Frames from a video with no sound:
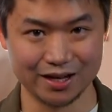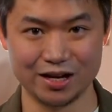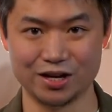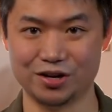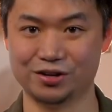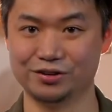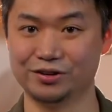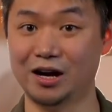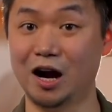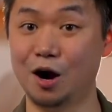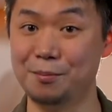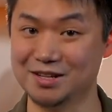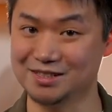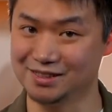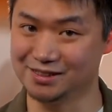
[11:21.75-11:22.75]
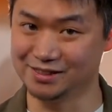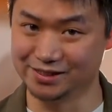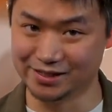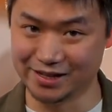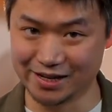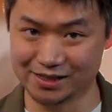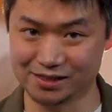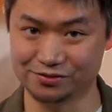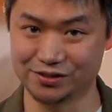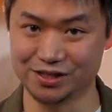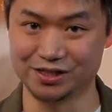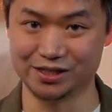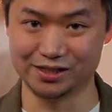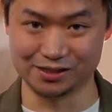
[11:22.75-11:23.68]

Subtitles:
you know how much this next feature is